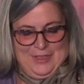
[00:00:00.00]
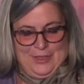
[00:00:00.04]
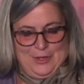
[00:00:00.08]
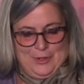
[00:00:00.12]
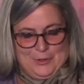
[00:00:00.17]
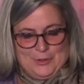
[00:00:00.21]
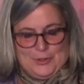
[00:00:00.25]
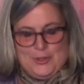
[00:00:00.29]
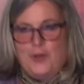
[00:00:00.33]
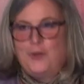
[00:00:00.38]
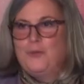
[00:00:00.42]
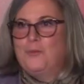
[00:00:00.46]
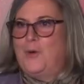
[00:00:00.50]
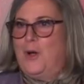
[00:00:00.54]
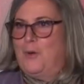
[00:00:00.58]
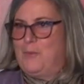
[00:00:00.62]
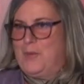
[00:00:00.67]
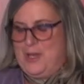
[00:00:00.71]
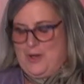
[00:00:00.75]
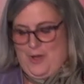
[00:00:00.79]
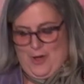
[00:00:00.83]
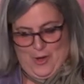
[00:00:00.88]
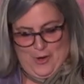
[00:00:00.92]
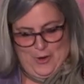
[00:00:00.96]
There's
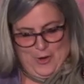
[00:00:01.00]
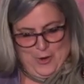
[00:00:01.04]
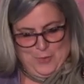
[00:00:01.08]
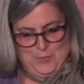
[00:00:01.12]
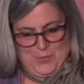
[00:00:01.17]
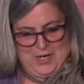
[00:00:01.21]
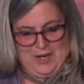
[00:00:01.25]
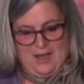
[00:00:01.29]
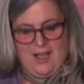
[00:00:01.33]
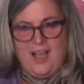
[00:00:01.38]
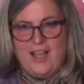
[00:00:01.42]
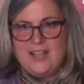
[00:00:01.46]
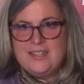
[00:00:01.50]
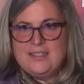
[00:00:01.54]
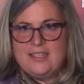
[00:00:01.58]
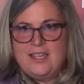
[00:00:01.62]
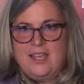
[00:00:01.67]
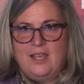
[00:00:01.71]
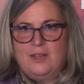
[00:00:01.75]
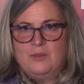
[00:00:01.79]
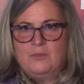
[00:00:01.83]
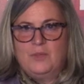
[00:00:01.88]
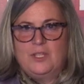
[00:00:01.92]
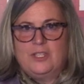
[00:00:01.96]
what we call open
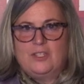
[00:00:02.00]
content.